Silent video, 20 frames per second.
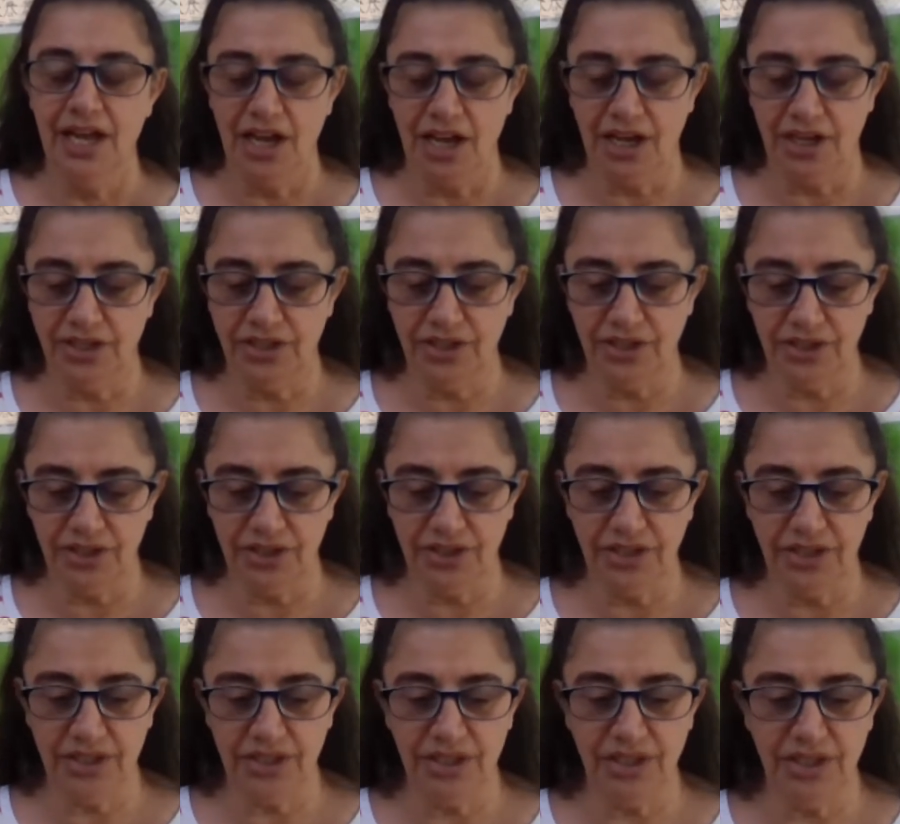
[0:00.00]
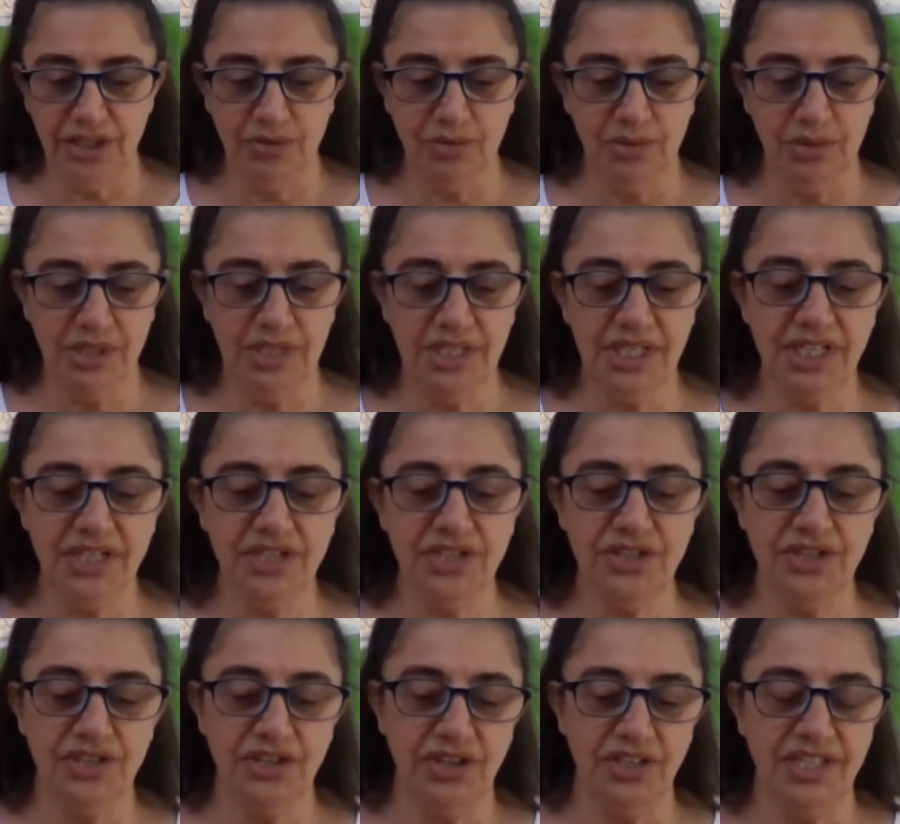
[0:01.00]
I know you wanting
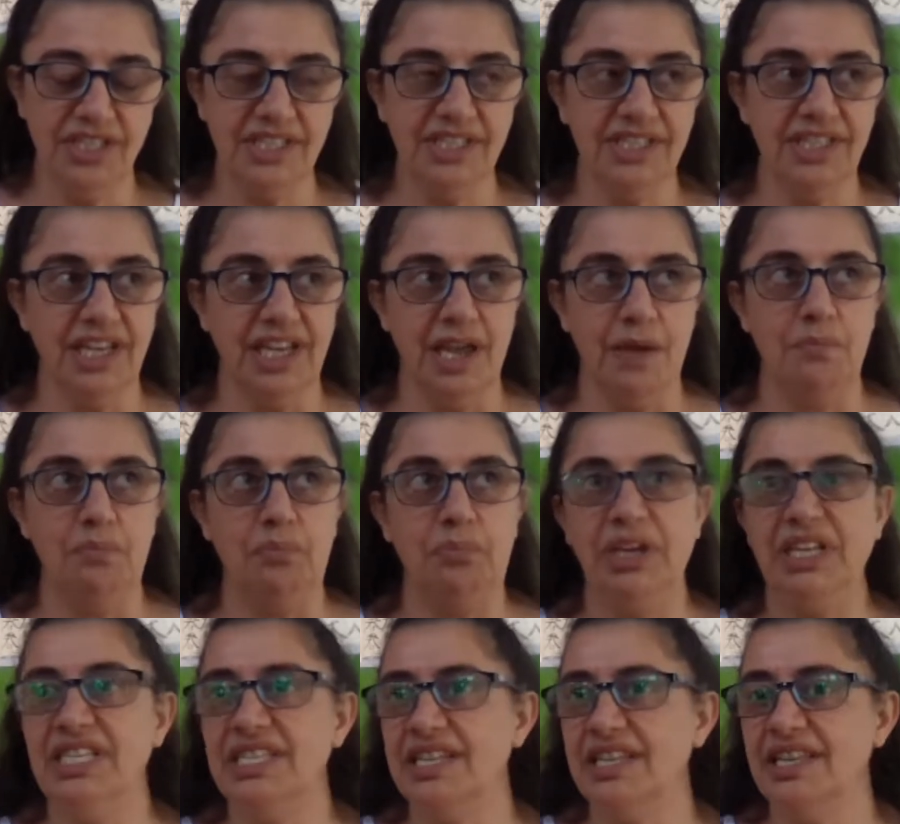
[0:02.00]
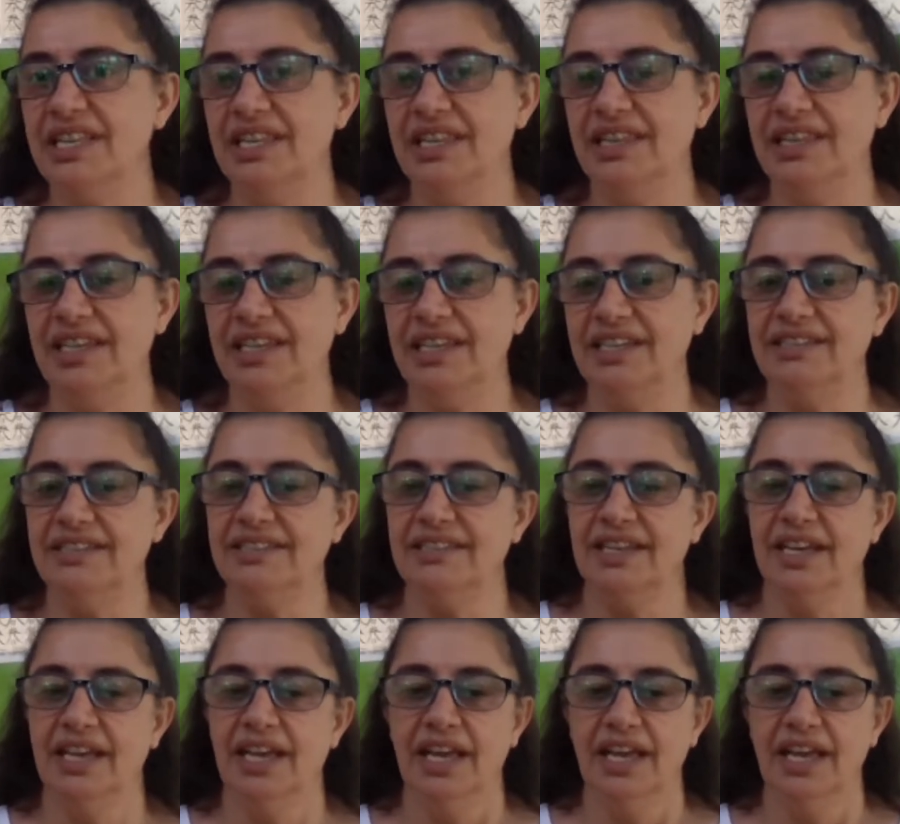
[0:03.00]
to know, does it get better than this?